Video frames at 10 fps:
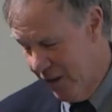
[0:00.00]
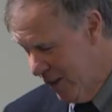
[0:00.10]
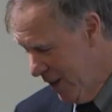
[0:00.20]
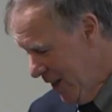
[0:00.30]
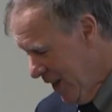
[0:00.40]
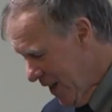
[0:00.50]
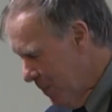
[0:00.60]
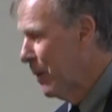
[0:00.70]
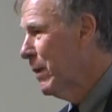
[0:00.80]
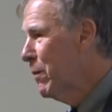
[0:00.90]
it.
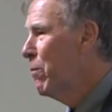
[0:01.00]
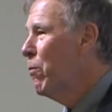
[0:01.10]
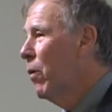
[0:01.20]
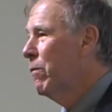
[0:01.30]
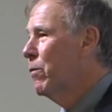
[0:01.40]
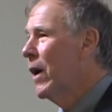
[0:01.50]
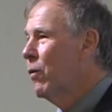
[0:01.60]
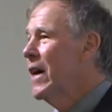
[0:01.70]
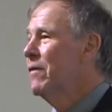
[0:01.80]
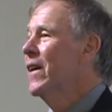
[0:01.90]
But my, my
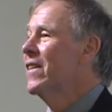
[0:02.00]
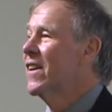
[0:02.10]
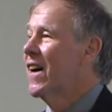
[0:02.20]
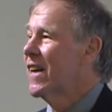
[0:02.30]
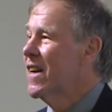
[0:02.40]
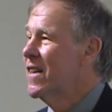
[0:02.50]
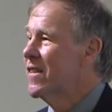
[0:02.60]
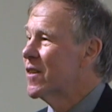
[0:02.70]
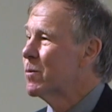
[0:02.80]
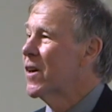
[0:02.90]
wife made the
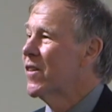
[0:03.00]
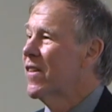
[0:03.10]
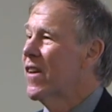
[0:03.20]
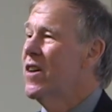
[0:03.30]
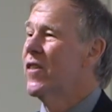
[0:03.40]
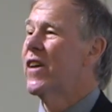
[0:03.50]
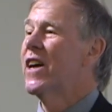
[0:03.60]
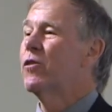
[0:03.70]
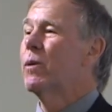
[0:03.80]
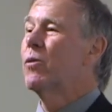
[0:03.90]
diagnosis because in those
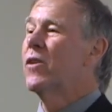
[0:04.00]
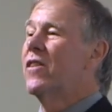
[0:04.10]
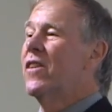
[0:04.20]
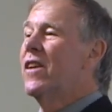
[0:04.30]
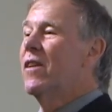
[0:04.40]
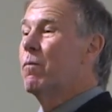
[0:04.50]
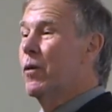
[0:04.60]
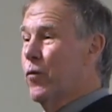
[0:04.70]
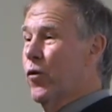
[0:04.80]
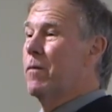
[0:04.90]
days we would,
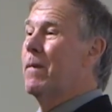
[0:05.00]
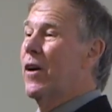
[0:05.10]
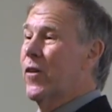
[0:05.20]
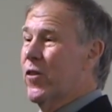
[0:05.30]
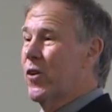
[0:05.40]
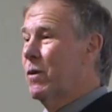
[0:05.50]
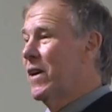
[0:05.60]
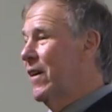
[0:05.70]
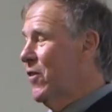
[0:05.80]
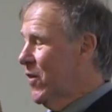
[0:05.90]
before a marathon,
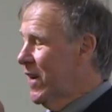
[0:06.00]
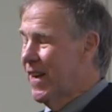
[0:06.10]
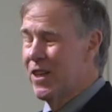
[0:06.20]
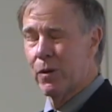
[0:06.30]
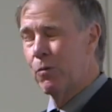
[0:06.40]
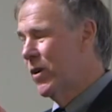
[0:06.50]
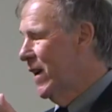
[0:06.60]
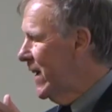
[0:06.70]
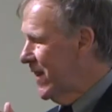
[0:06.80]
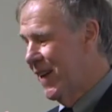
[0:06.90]
we'd have three days we
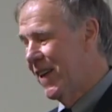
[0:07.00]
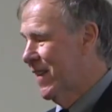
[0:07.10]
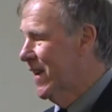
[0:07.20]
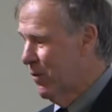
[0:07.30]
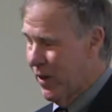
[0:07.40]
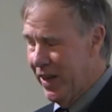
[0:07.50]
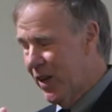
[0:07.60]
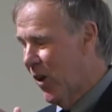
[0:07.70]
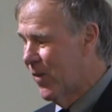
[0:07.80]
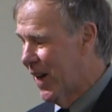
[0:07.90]
wouldn't eat anything,
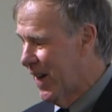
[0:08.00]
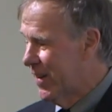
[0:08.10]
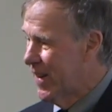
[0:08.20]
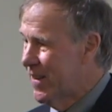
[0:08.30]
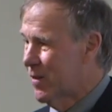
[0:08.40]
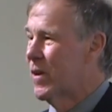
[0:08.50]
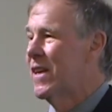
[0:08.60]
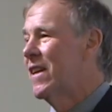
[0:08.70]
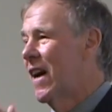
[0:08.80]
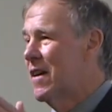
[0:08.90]
any carbohydrates, we'd
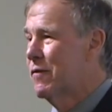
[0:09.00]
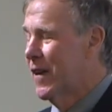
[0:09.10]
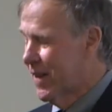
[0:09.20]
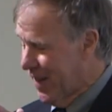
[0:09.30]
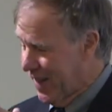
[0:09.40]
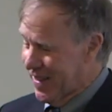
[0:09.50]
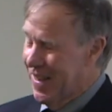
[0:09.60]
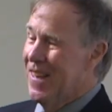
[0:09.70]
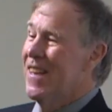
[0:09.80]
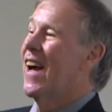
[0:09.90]
eat a high-fat diet,
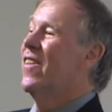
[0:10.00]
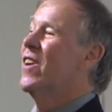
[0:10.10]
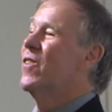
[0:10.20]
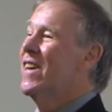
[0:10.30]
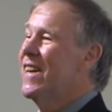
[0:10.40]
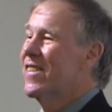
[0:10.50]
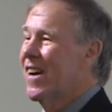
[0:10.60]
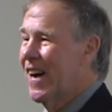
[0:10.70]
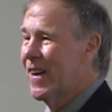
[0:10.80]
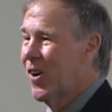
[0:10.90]
and then we'd eat
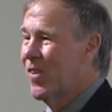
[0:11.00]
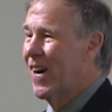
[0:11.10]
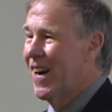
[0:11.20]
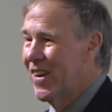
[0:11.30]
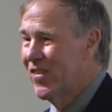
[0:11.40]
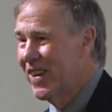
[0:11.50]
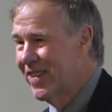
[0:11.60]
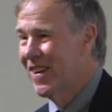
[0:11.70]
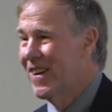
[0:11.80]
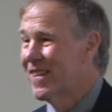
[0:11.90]
a high
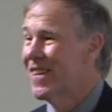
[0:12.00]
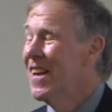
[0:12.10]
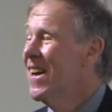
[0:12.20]
carbohydrate diet.